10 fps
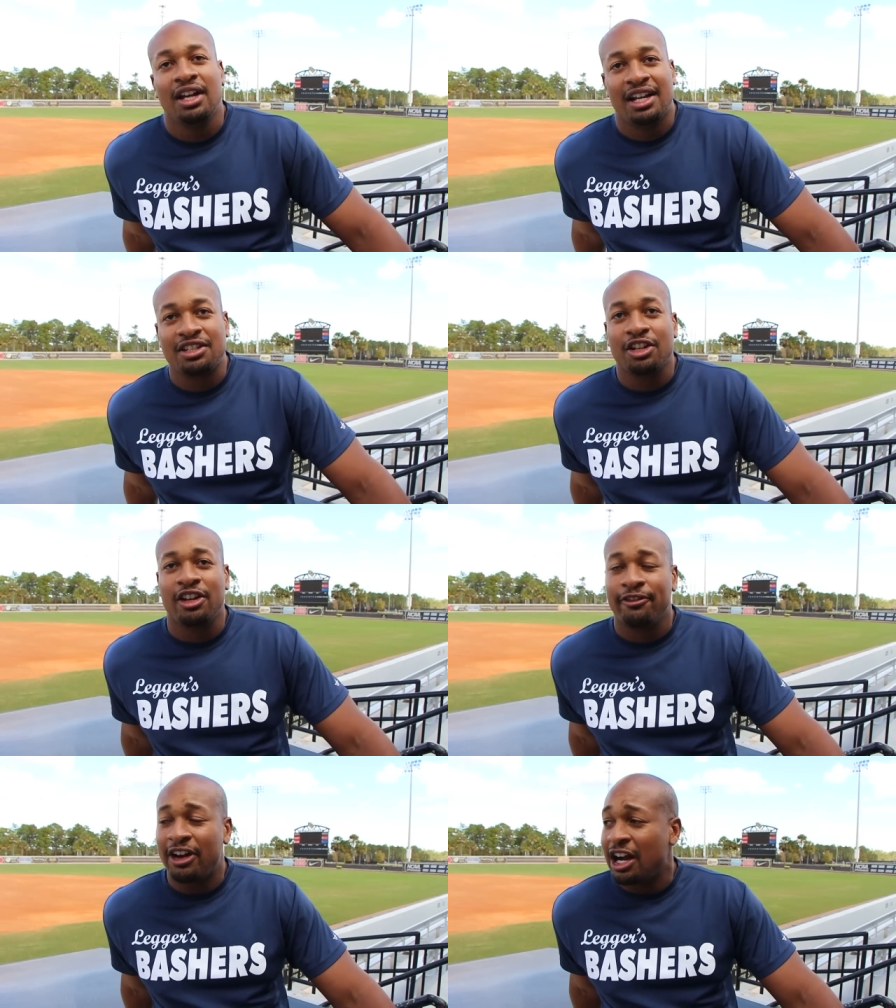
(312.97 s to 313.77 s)
it's a good
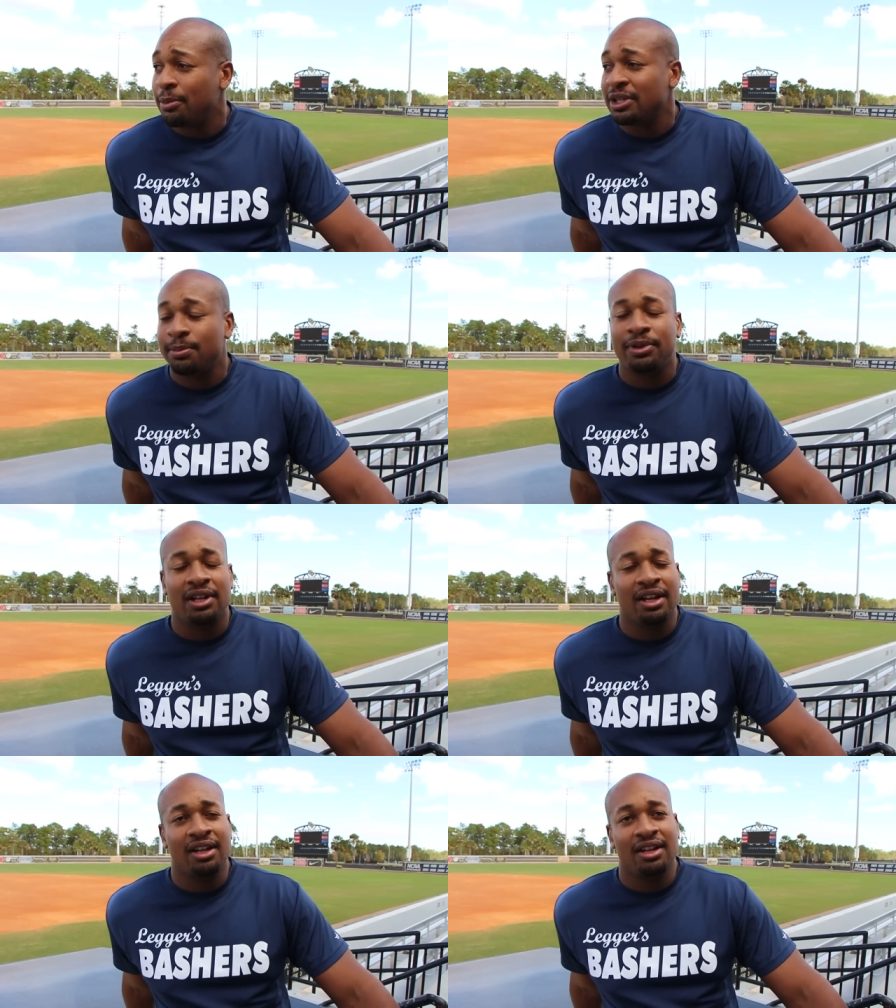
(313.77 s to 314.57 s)
environment to
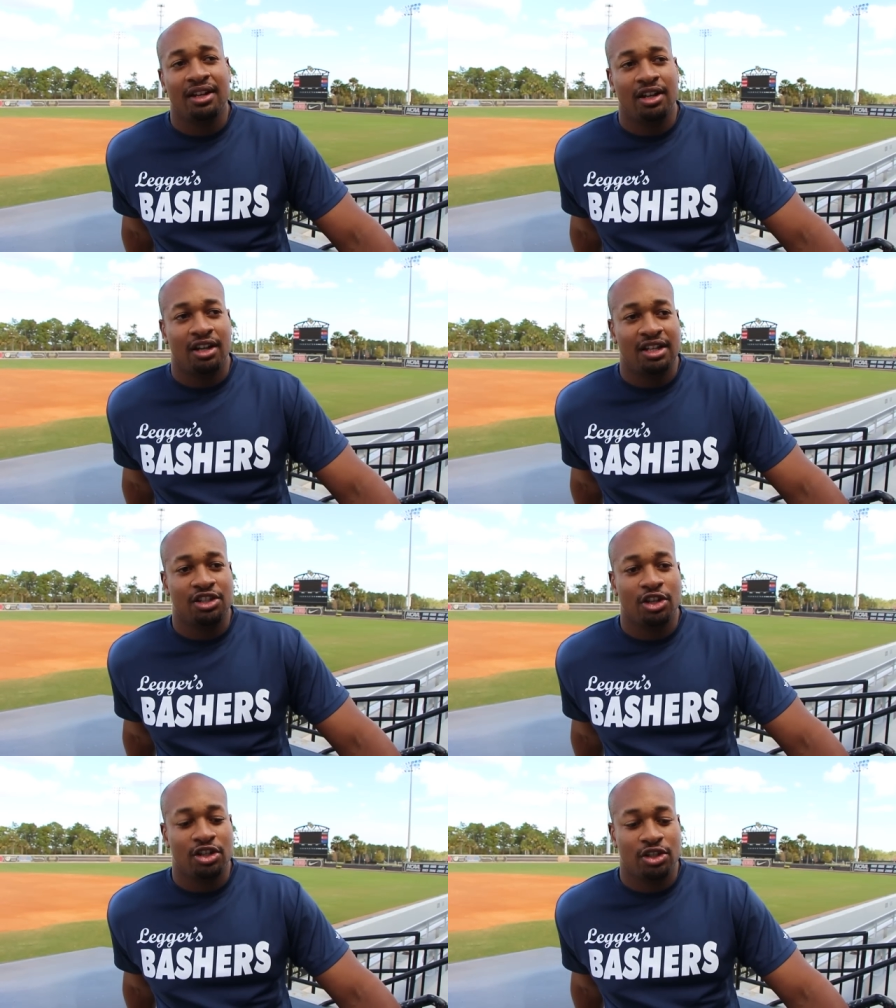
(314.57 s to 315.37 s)
play in, and uh, it's
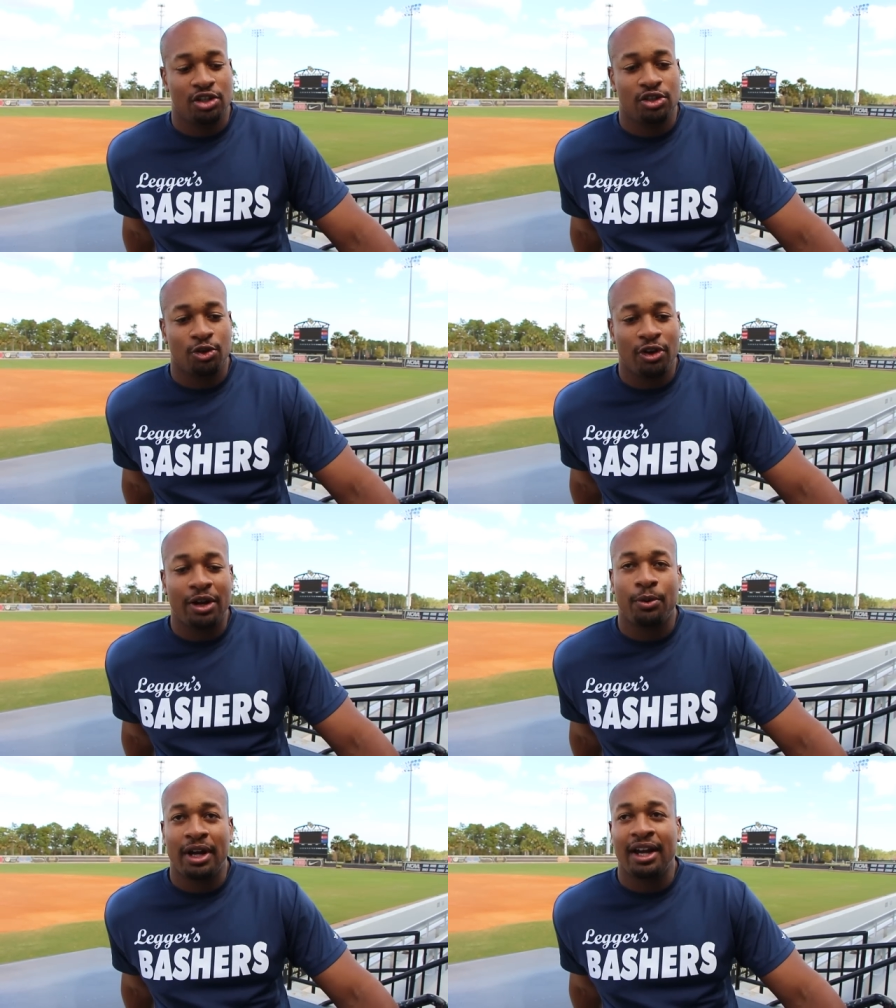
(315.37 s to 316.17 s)
a, it's a, it's a
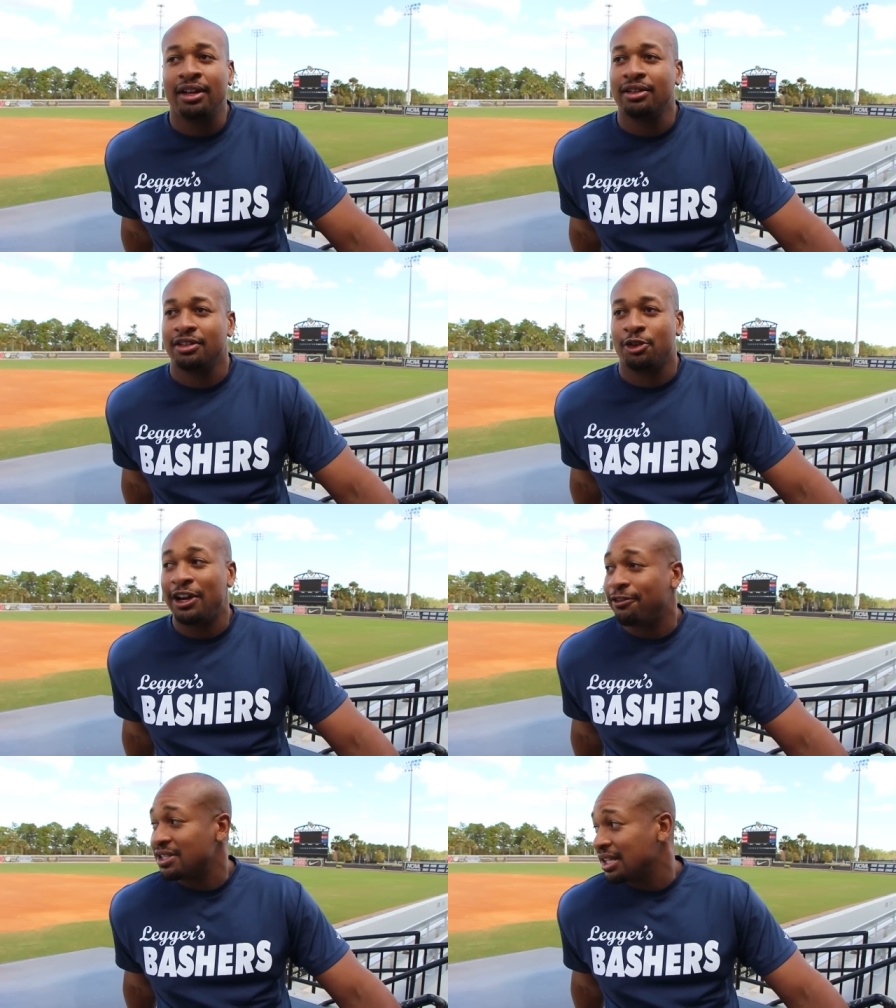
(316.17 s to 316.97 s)
great way
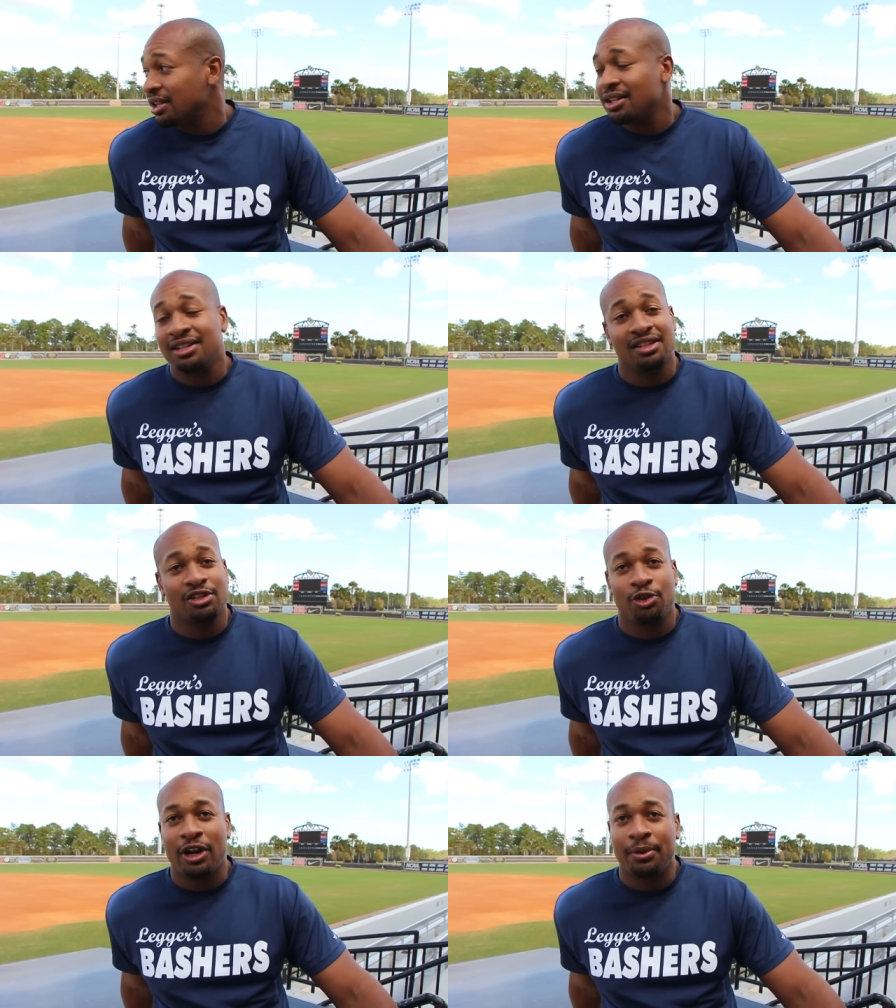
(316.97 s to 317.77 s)
great facilities, and
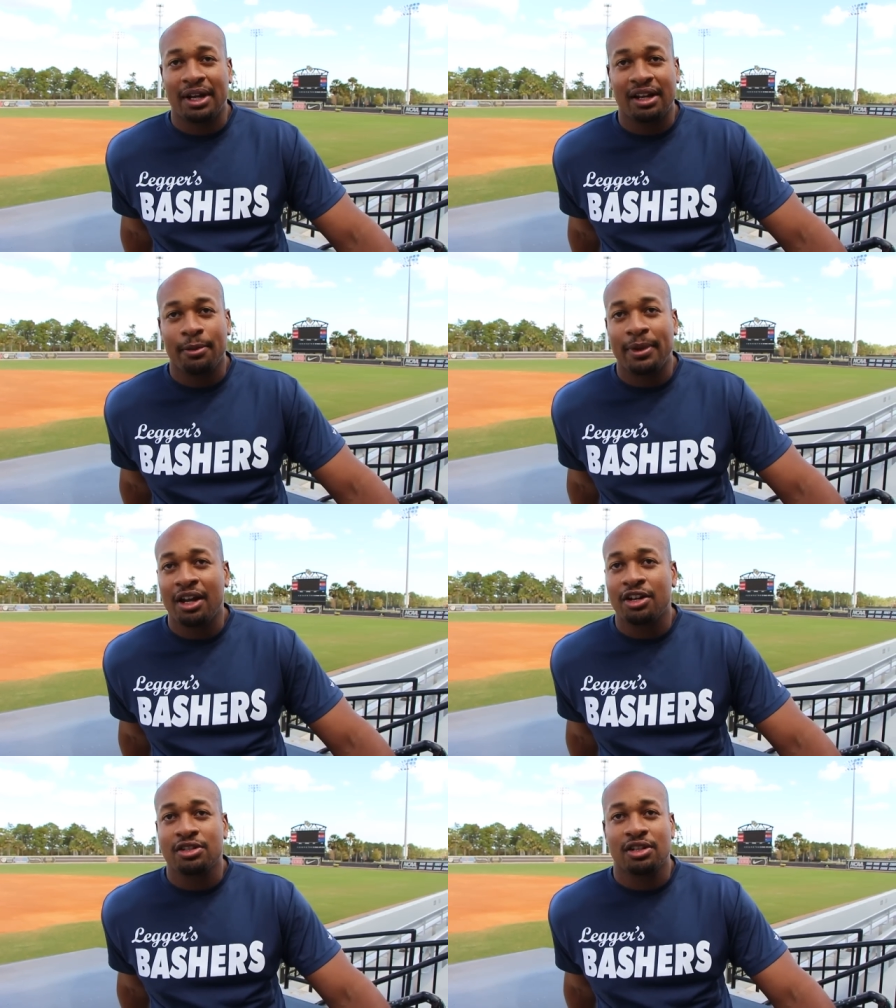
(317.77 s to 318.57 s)
it's a great way to get
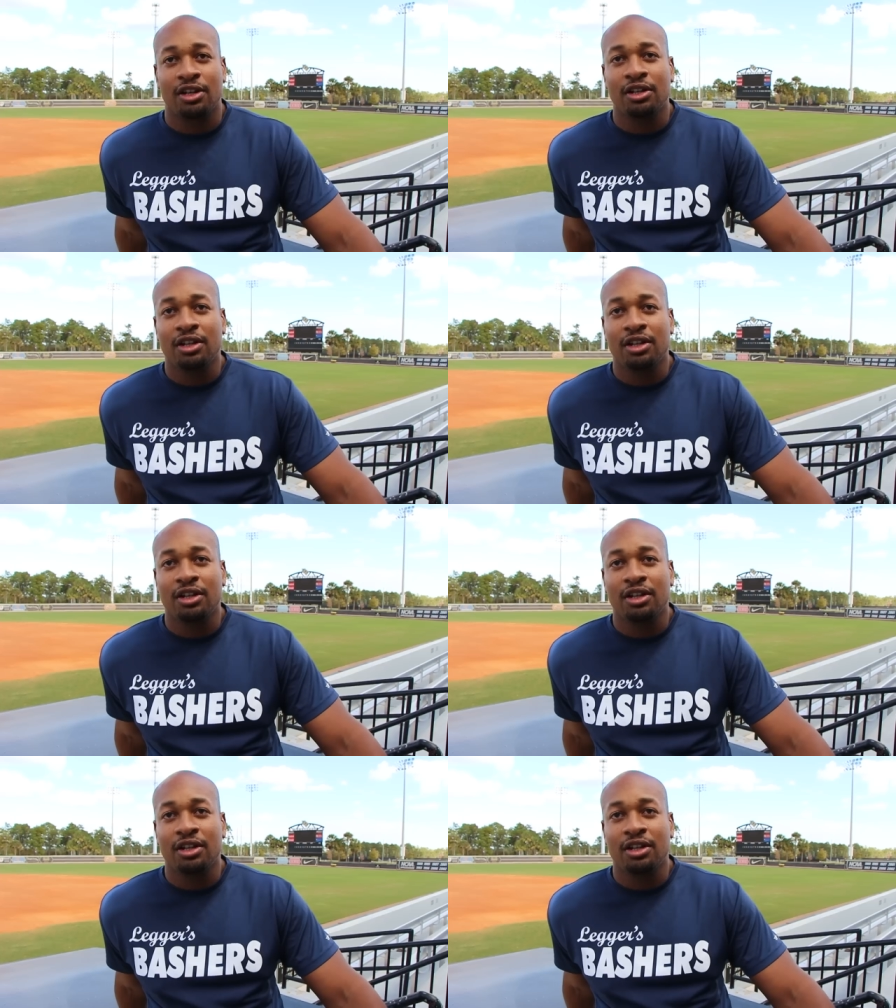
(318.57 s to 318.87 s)
better. So